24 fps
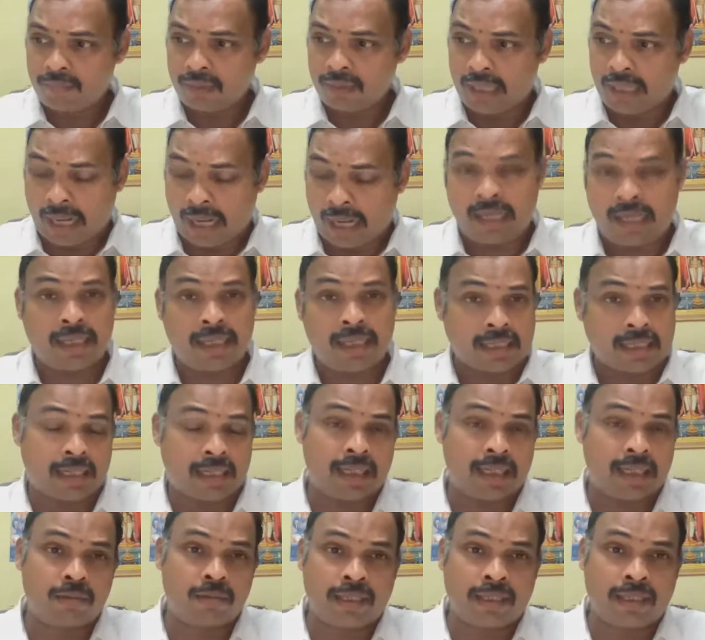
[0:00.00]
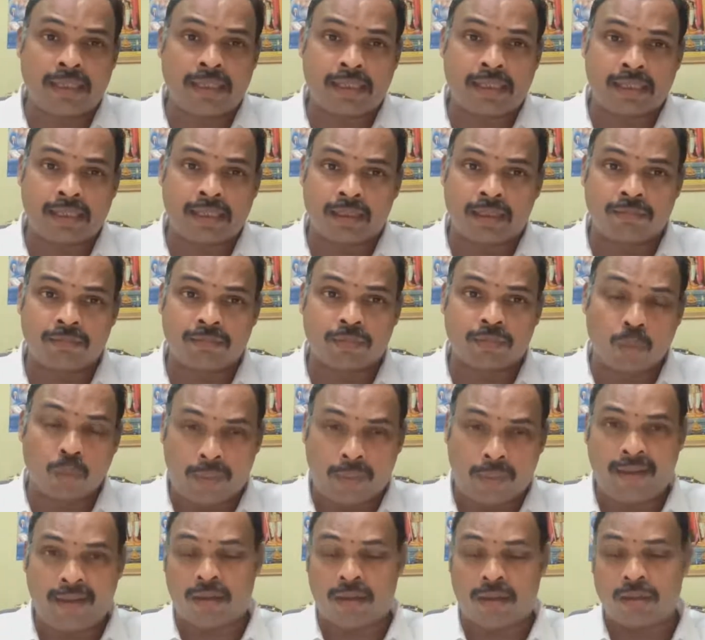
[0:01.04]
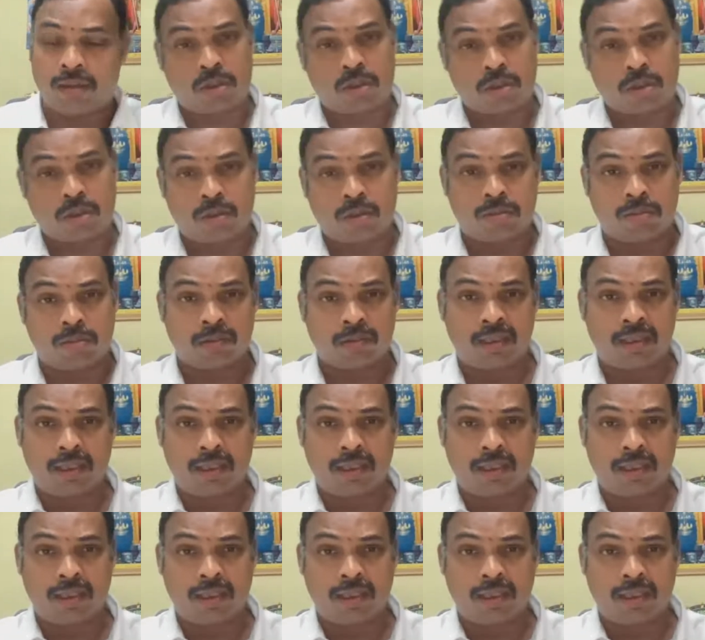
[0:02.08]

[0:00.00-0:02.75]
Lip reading: Unless and otherwise, we also